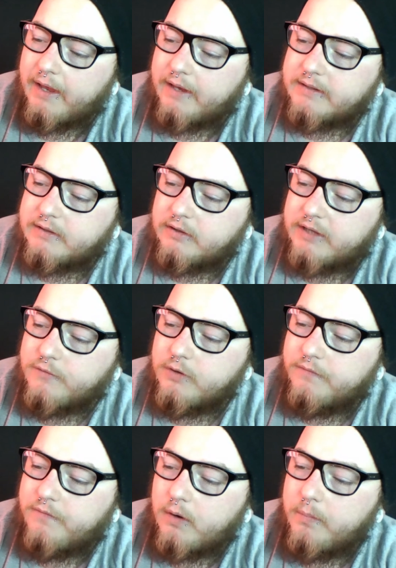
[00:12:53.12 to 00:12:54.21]
It
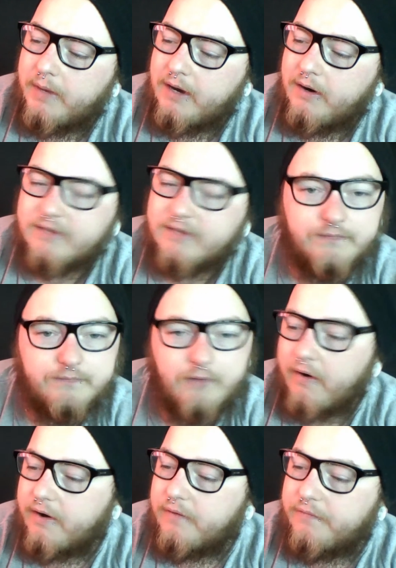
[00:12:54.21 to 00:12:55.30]
gives you a voltmeter. It's
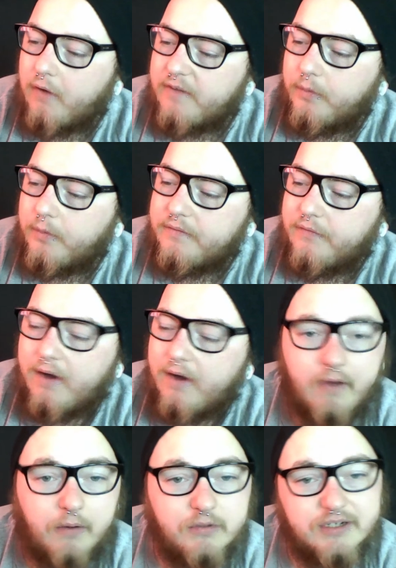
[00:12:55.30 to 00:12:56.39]
firing at
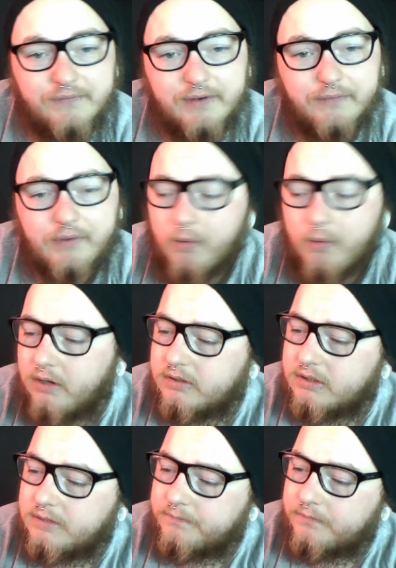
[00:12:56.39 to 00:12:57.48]
5.5 volts at 50
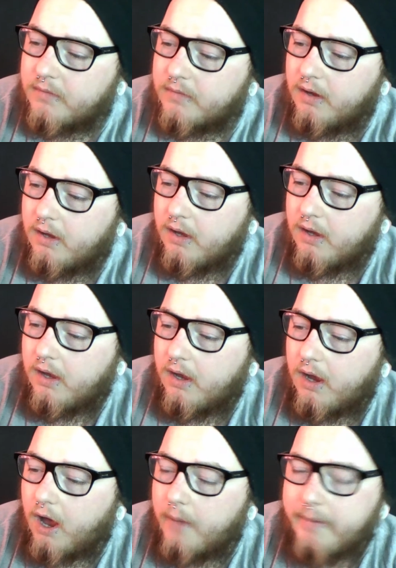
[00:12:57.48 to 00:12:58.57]
watts.
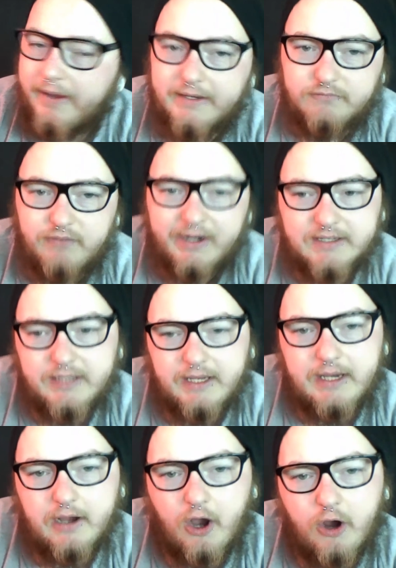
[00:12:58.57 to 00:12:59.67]
It
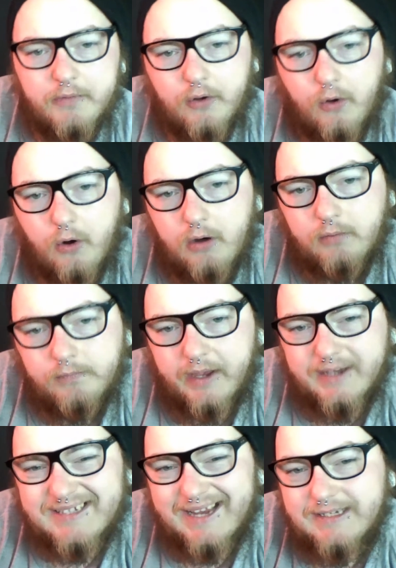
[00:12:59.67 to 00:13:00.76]
reads the ohm of the
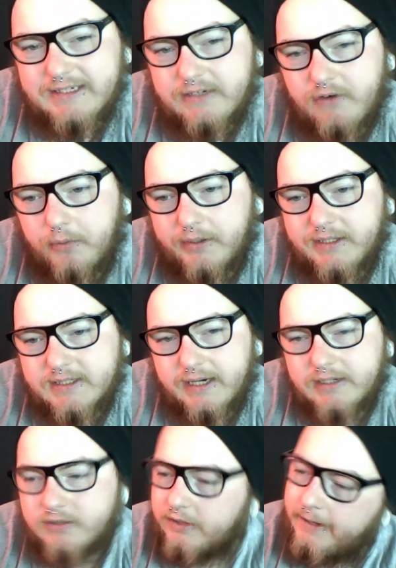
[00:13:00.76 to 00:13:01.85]
coil. It's saying
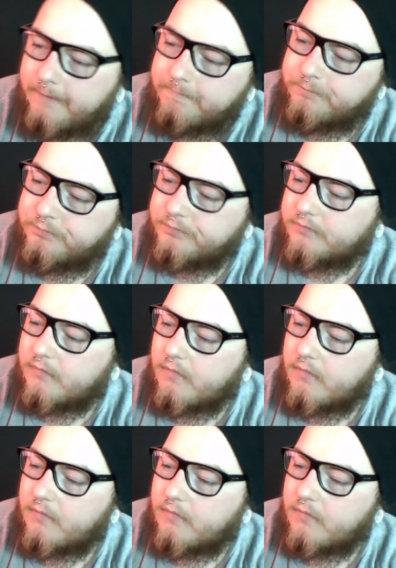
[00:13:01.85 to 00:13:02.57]
0.6 on here.